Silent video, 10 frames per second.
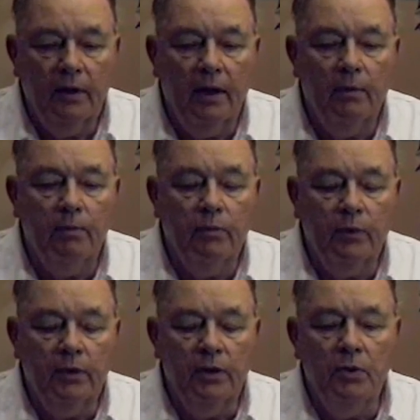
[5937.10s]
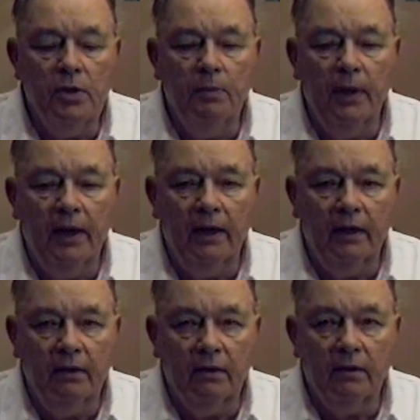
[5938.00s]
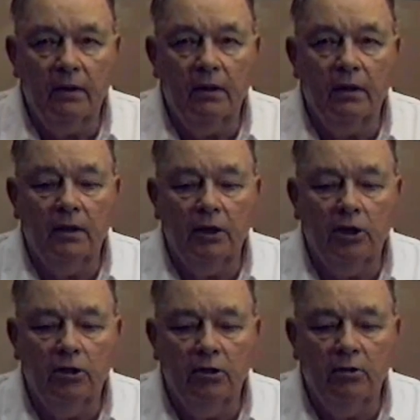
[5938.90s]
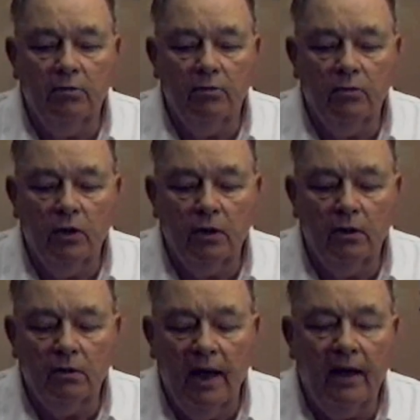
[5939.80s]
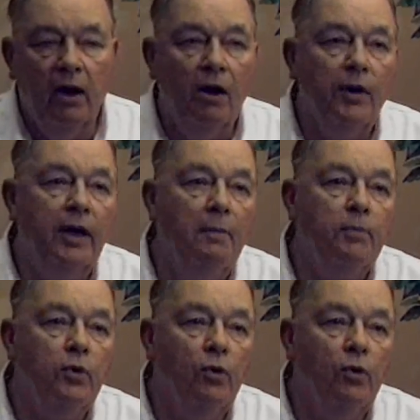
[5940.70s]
There used to be like hurry up